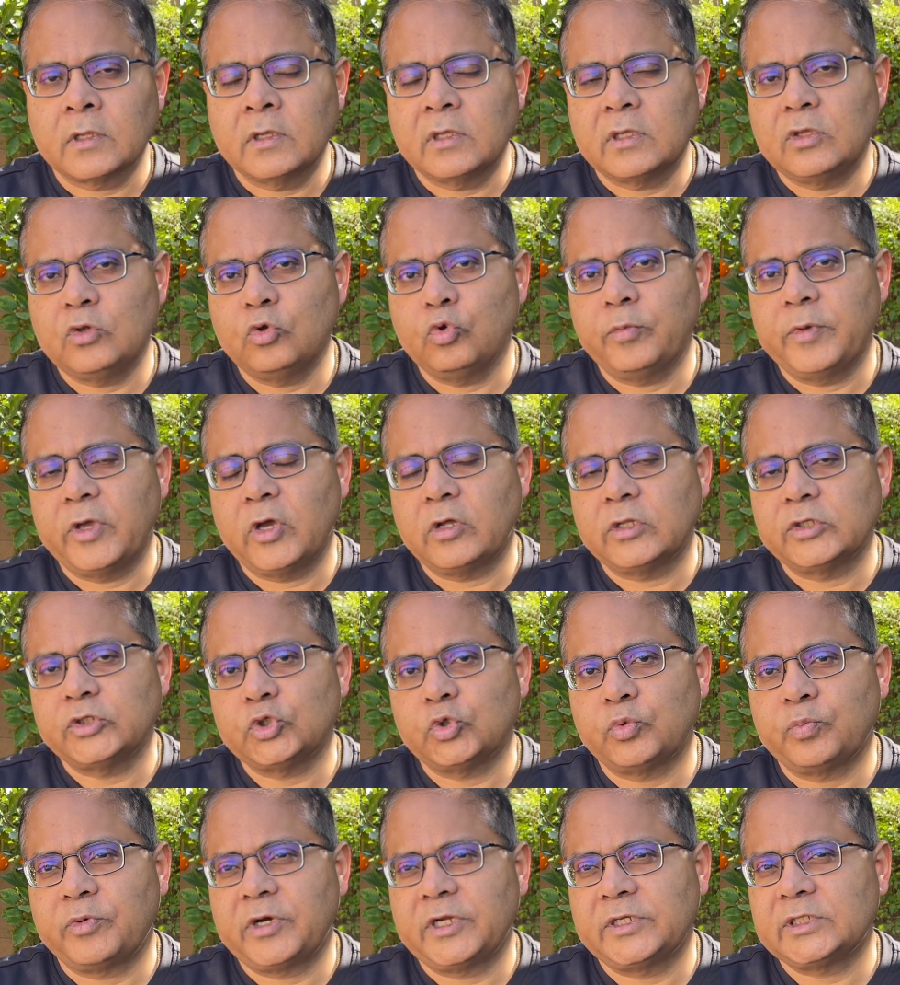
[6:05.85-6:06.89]
You may also
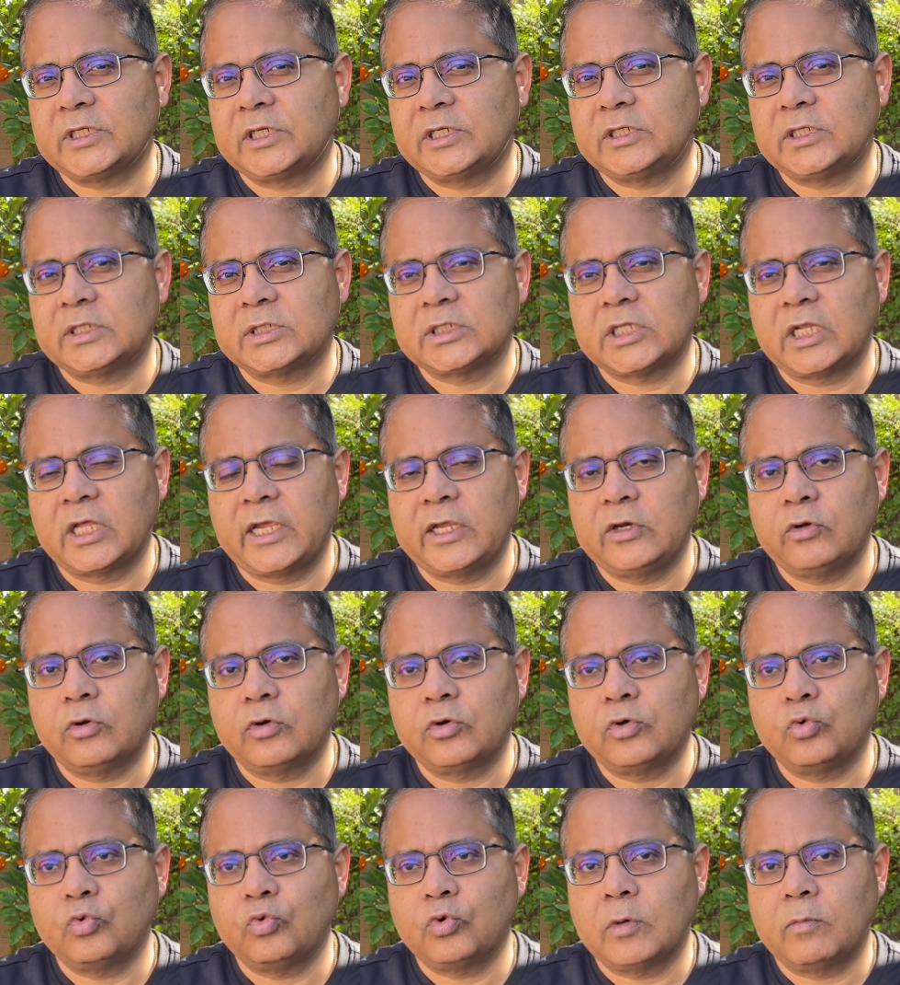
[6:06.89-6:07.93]
present a slide or
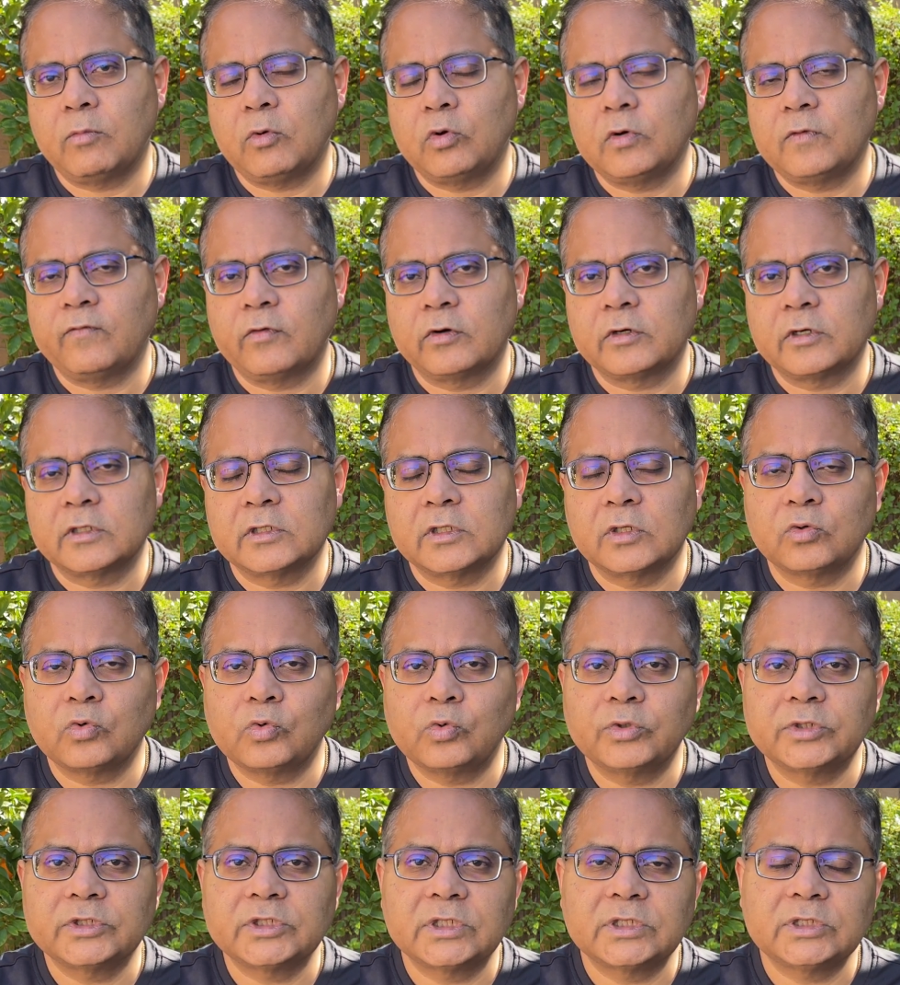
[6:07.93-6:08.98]
two about what are the
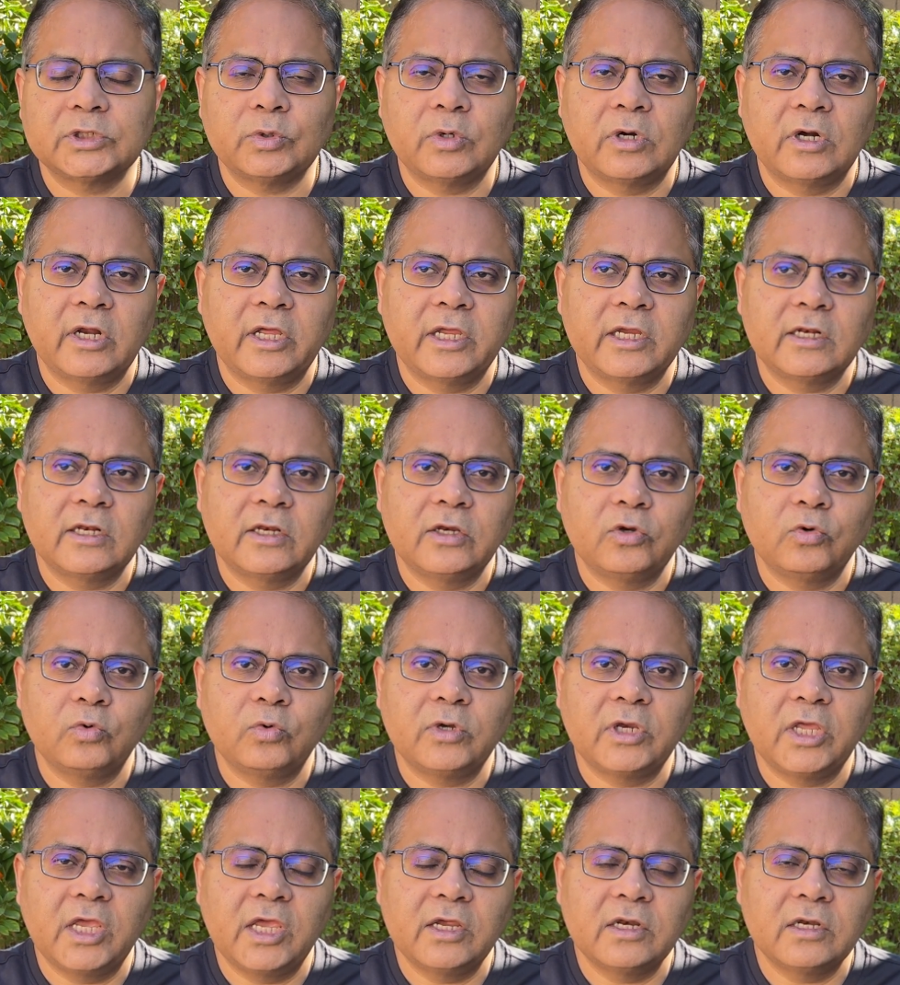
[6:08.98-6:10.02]
courses you are likely to
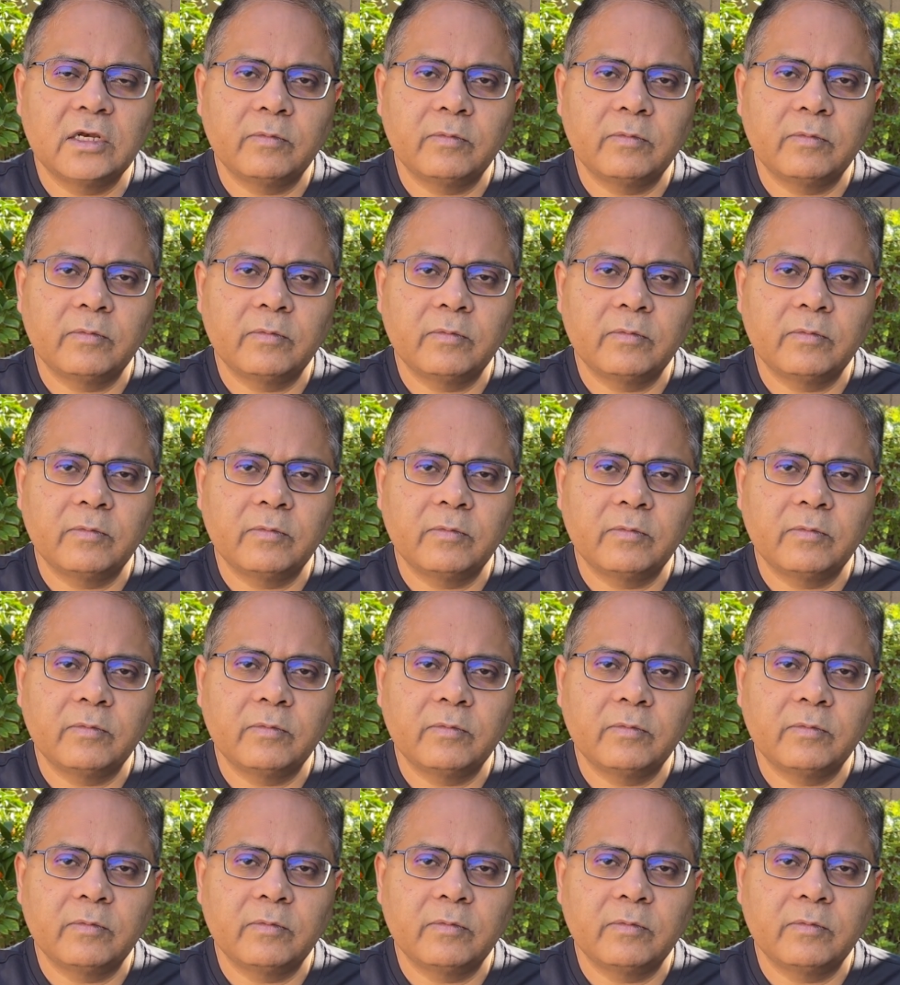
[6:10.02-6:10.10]
take,